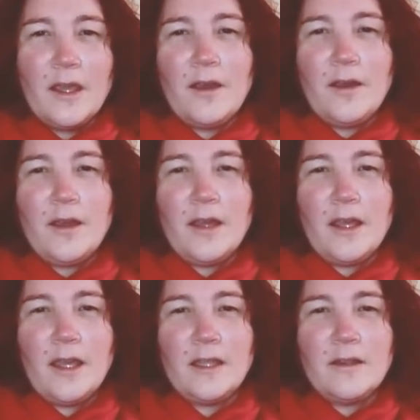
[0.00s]

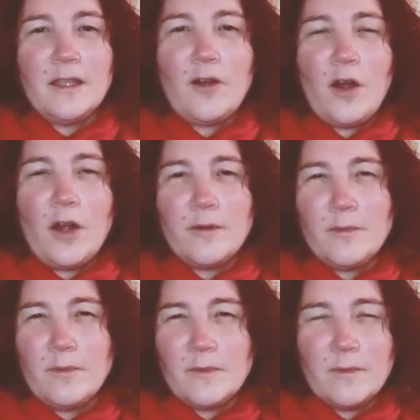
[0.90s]
And there are
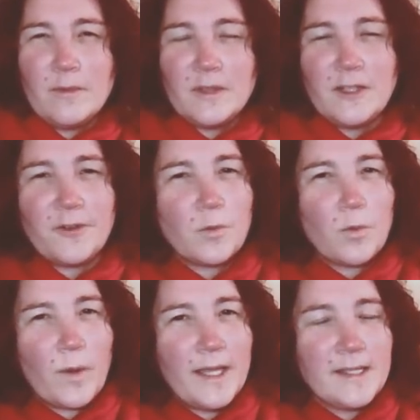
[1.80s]
different
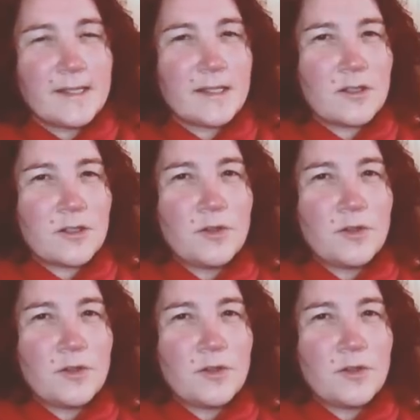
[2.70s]
ways